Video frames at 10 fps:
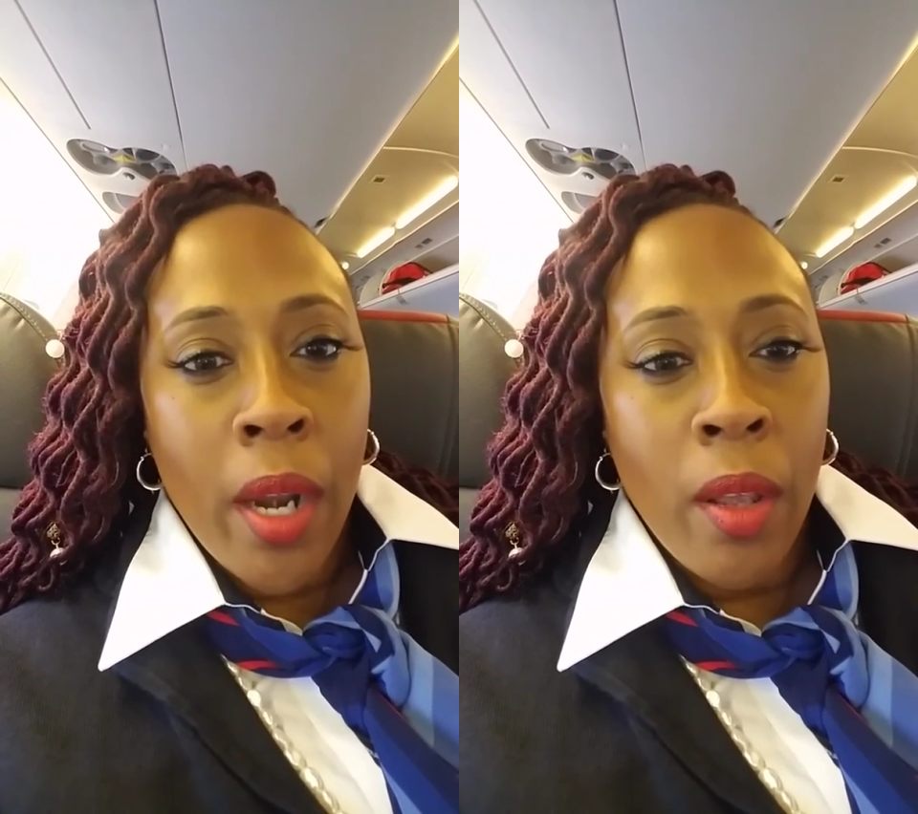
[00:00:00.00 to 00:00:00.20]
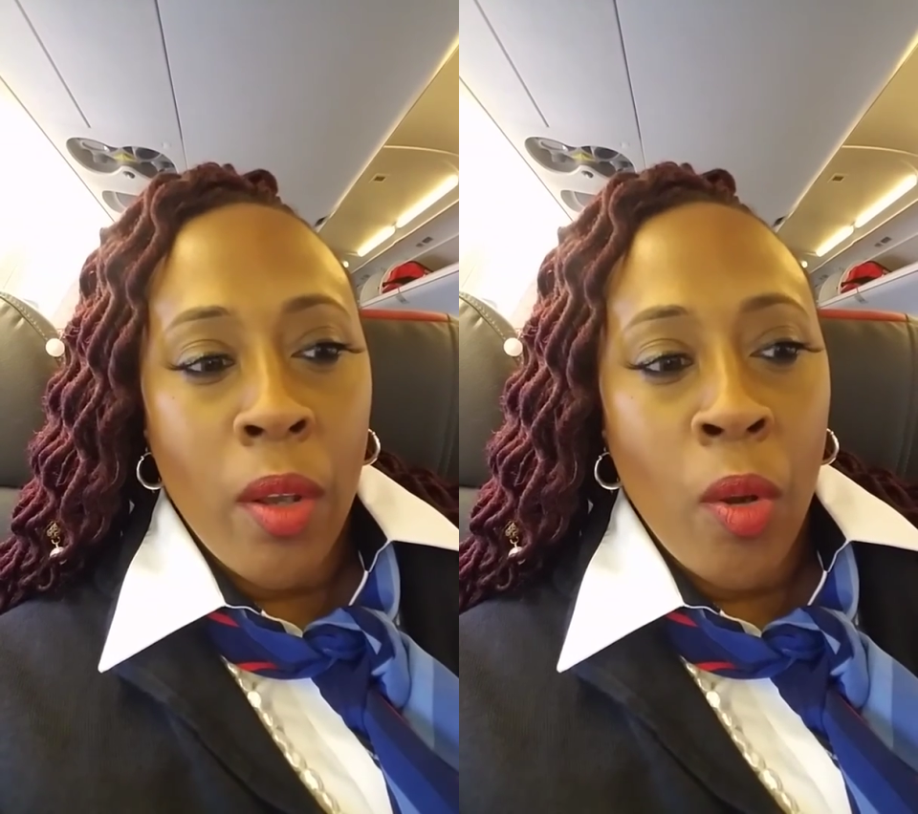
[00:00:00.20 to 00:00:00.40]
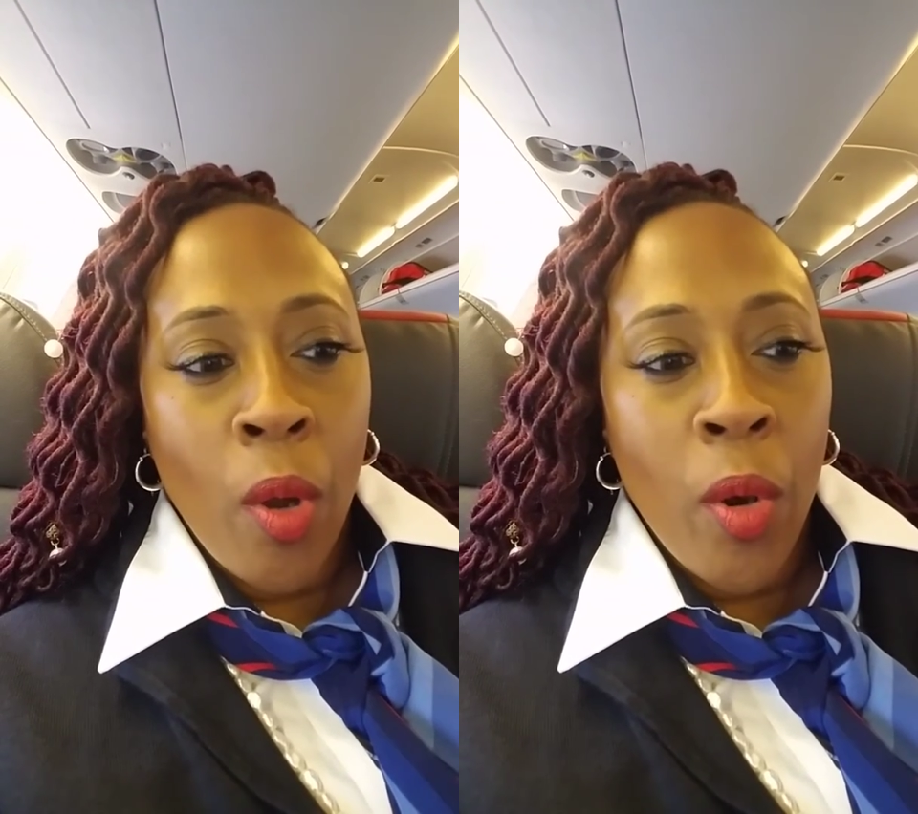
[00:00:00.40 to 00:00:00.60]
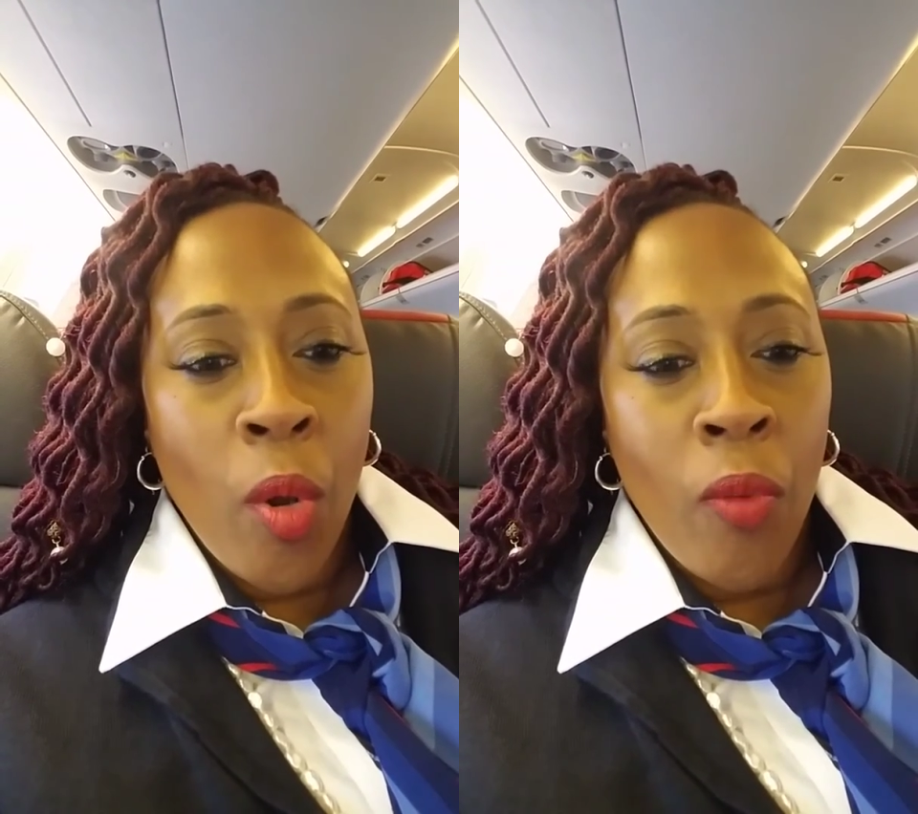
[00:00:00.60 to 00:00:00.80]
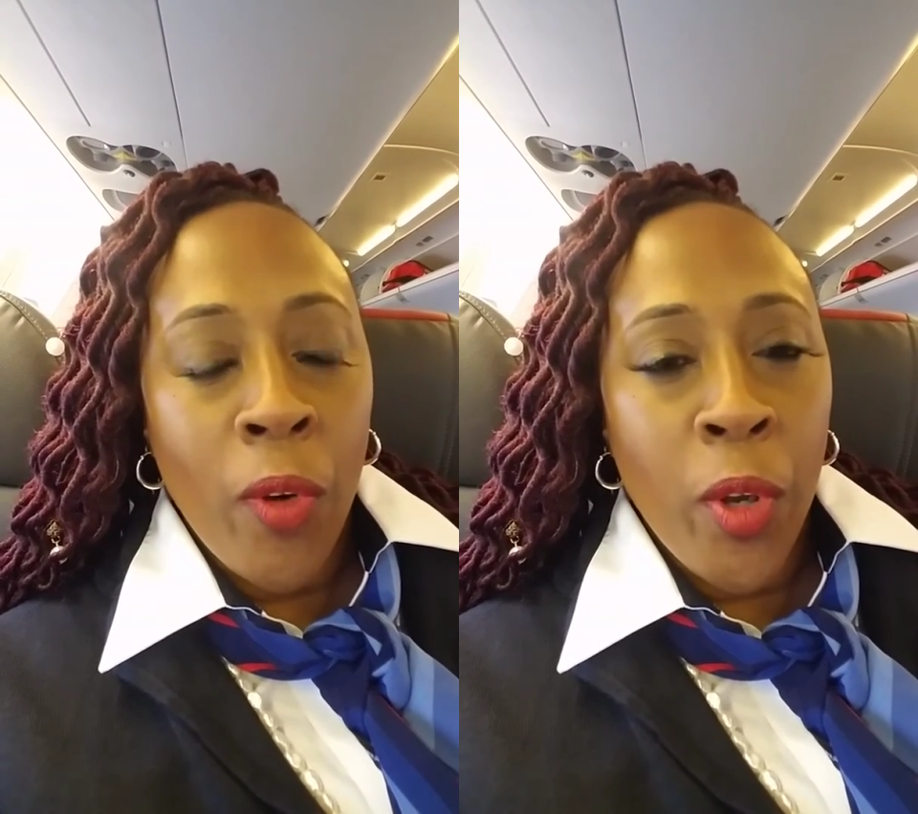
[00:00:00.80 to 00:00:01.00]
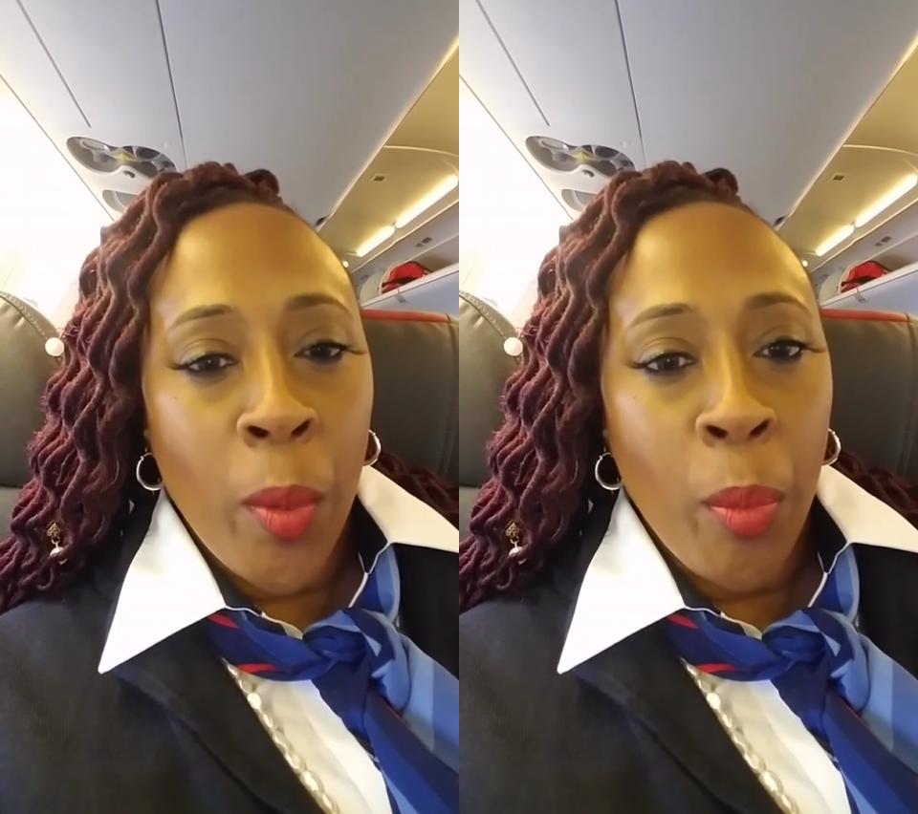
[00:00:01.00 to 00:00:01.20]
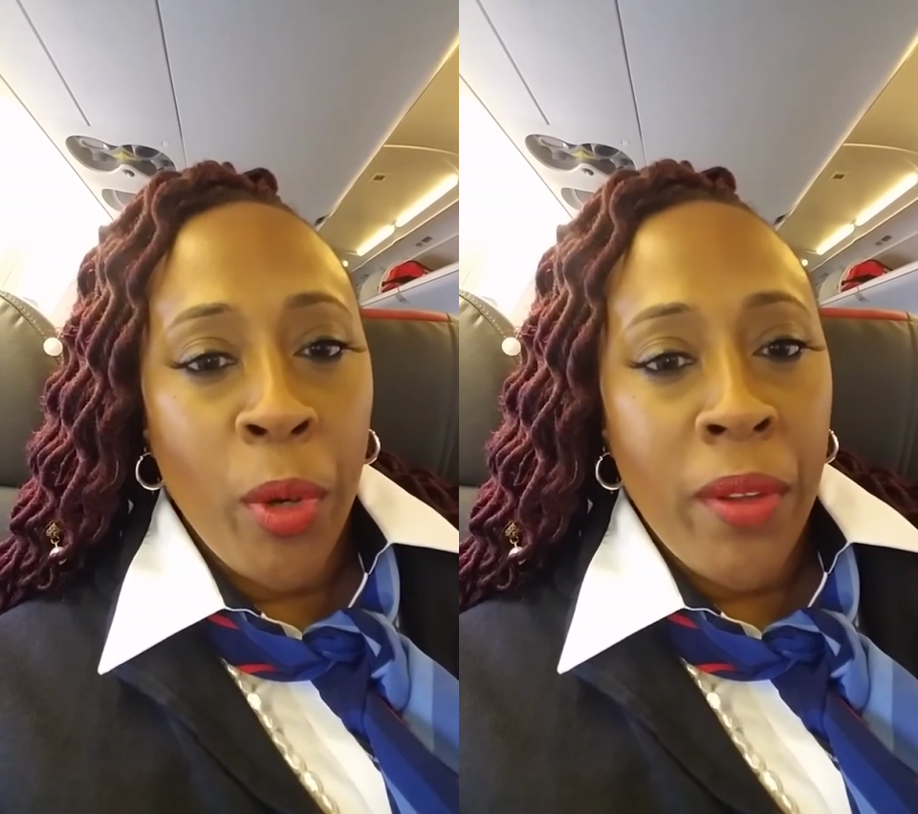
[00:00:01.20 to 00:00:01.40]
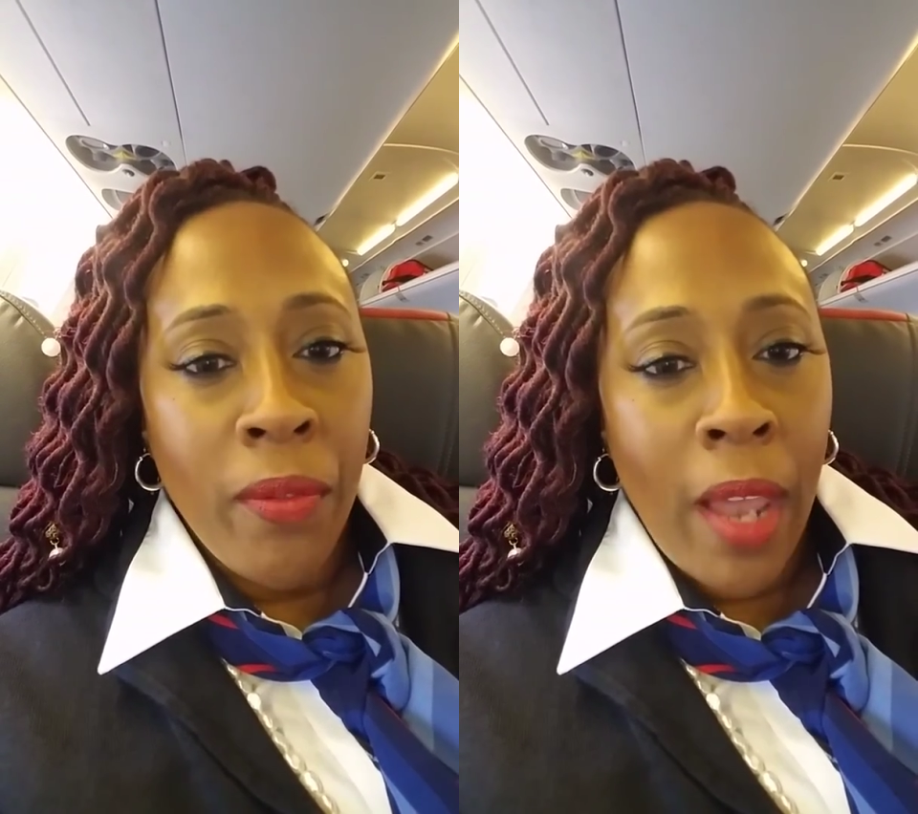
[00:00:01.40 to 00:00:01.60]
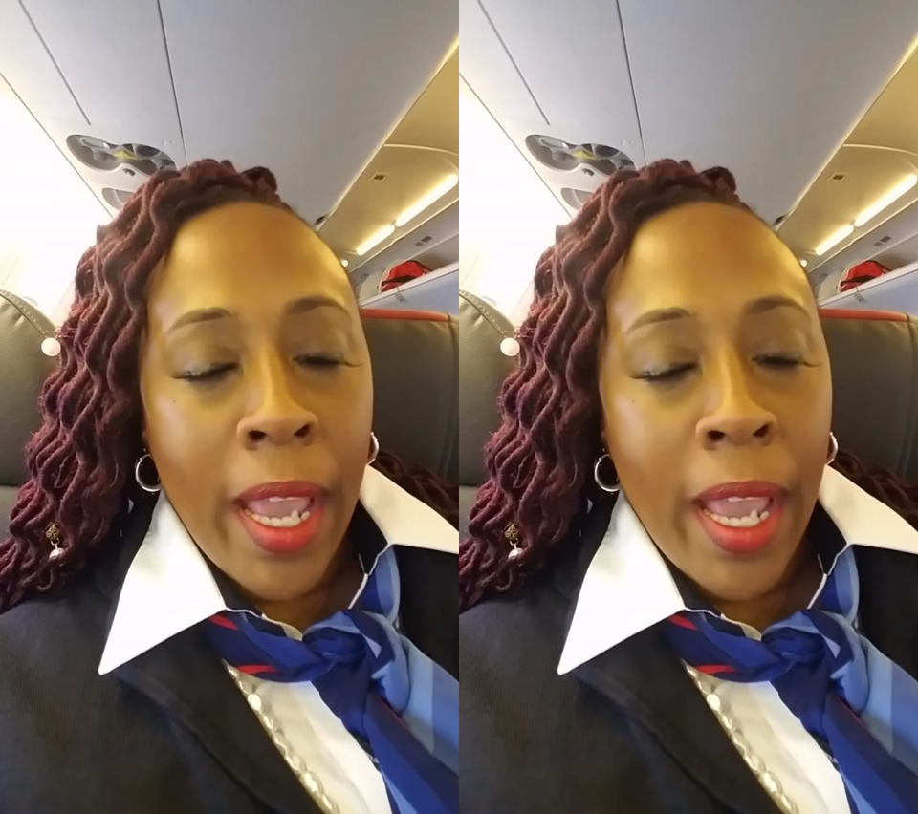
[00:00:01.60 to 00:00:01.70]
going over your pre-flight,